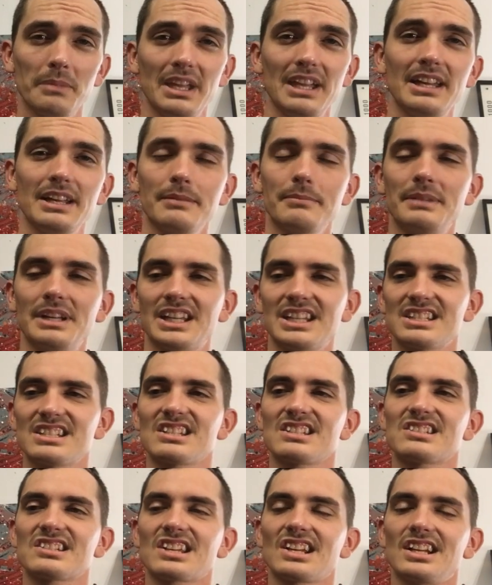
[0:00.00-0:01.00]
medium because
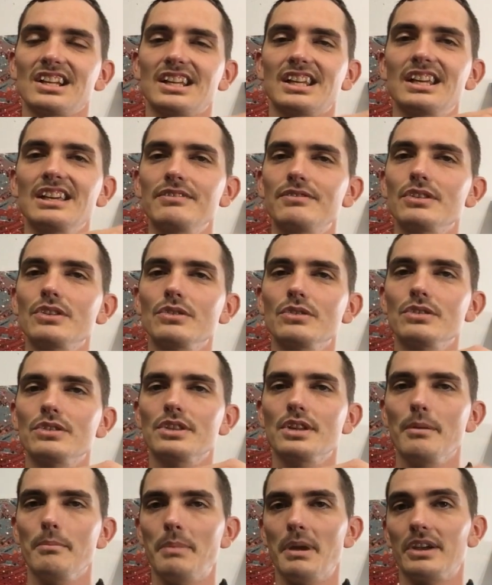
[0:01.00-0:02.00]
it's going to give you
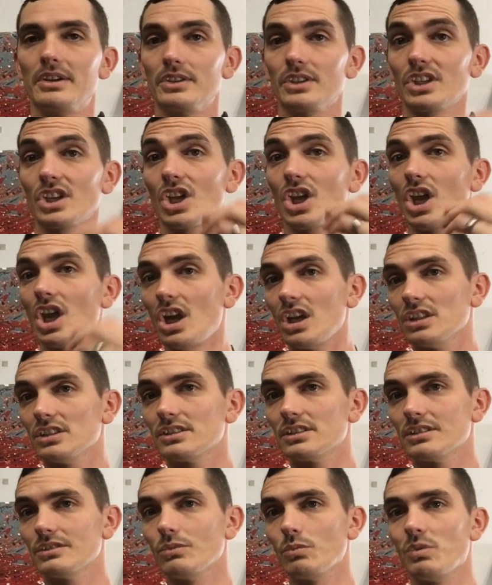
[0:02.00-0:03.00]
the better
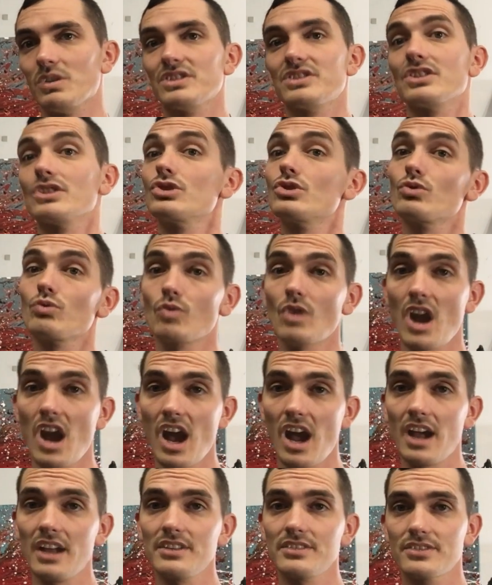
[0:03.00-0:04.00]
color once it
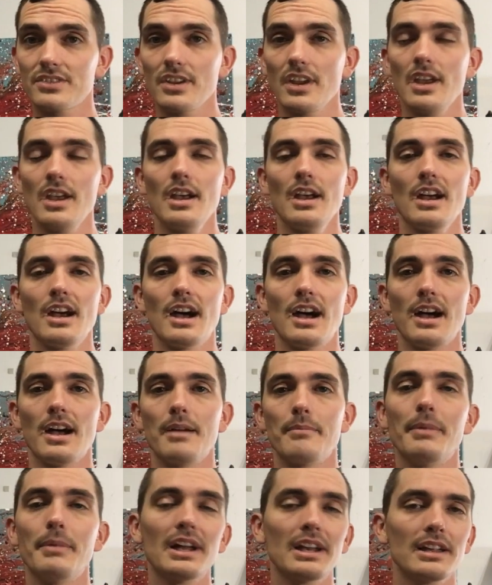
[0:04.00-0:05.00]
dries.
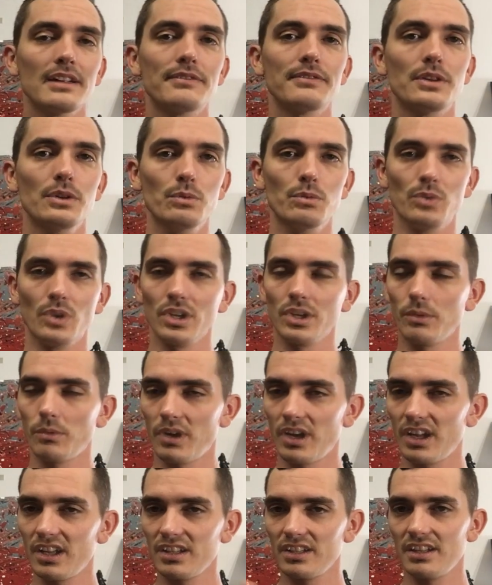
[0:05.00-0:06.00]
Uh, but if you really
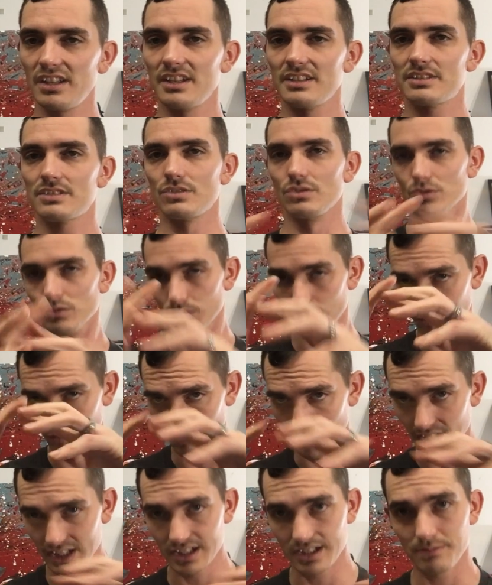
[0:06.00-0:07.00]
want it to
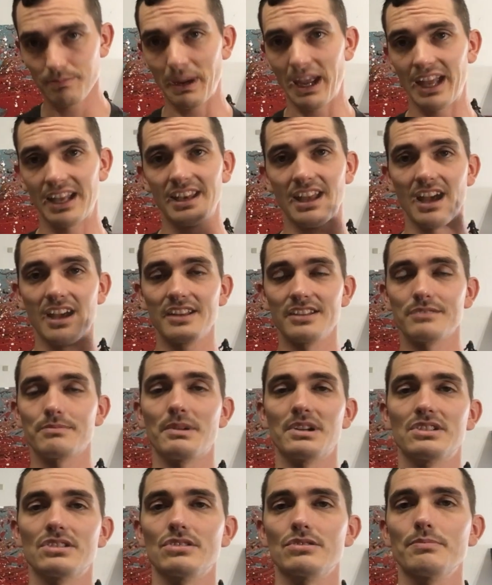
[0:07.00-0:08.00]
expand out as
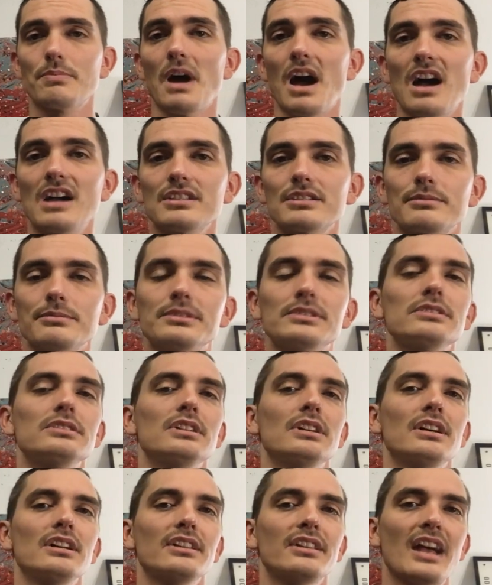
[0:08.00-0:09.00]
much as
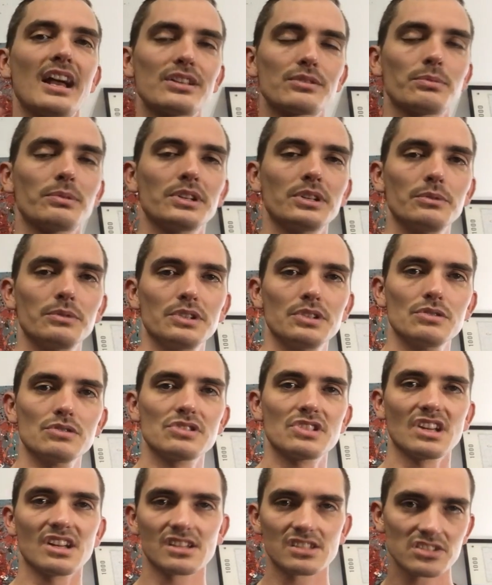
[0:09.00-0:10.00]
possible, that's when you would
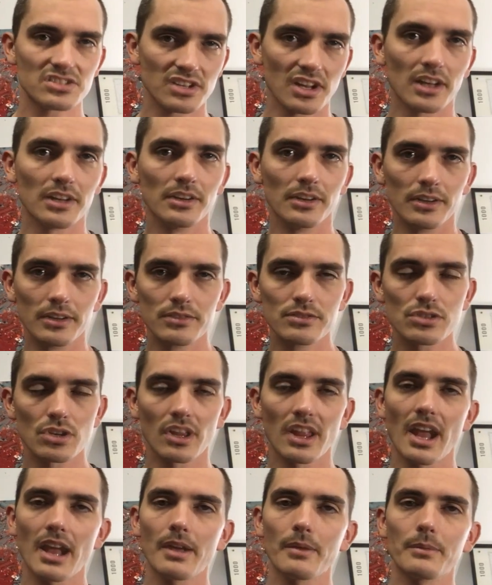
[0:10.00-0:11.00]
use the extender.
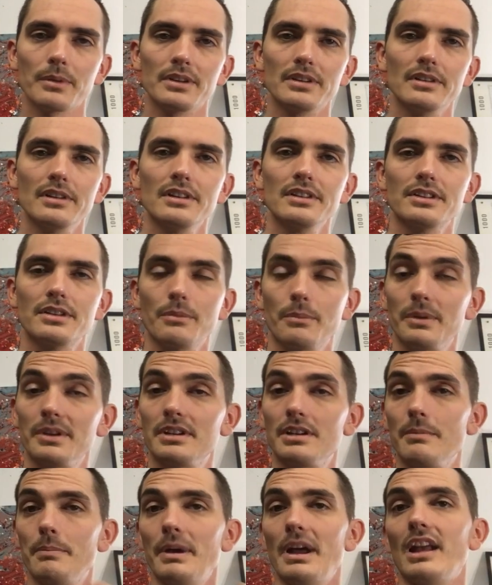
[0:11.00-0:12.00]
So that would,
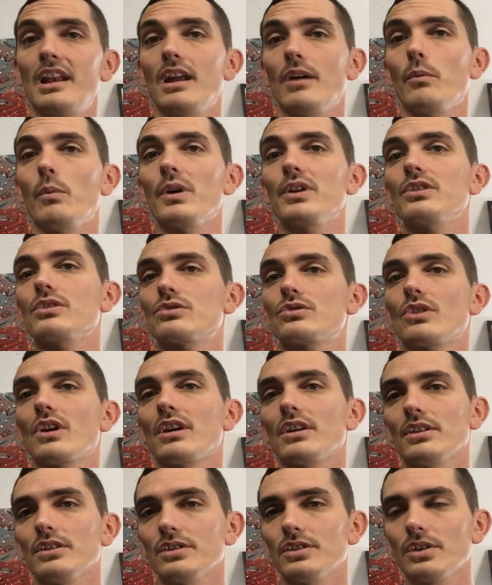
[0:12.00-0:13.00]
would depend on what you're
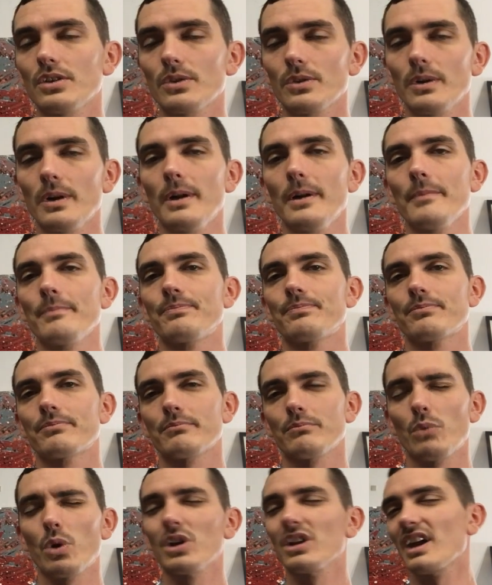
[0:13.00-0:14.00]
trying to do,
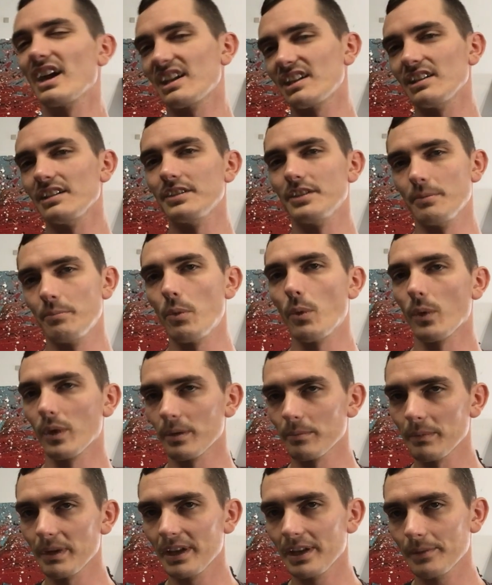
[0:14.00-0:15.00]
more likely the
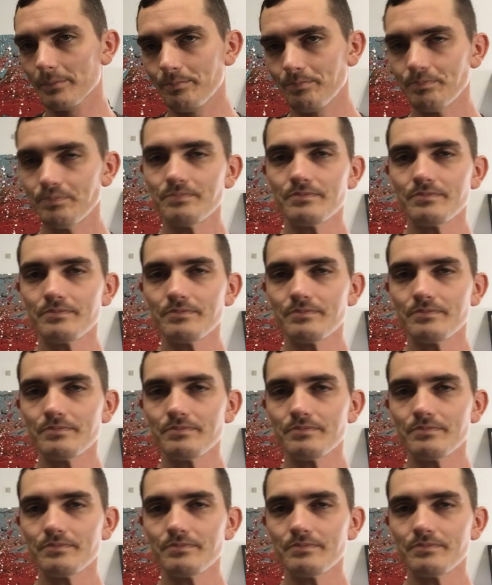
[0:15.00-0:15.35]
pouring medium.